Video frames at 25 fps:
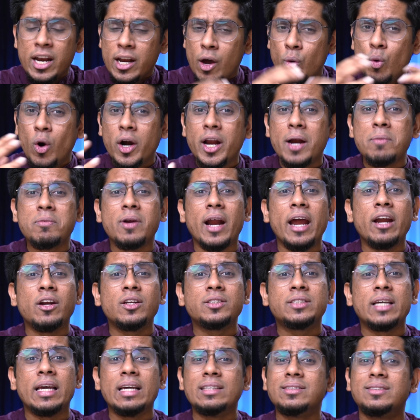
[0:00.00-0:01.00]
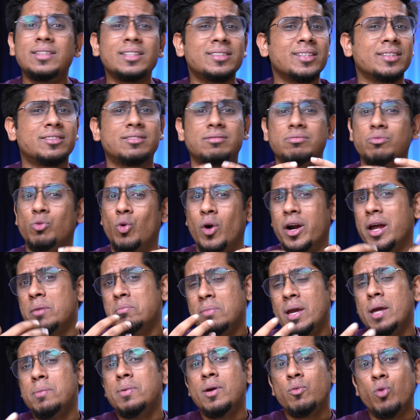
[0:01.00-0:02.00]
Now what I'm trying to say is this is what
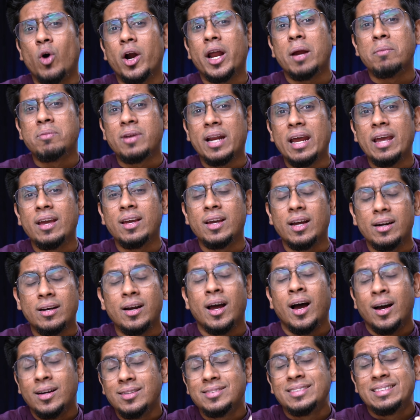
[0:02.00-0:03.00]
I'm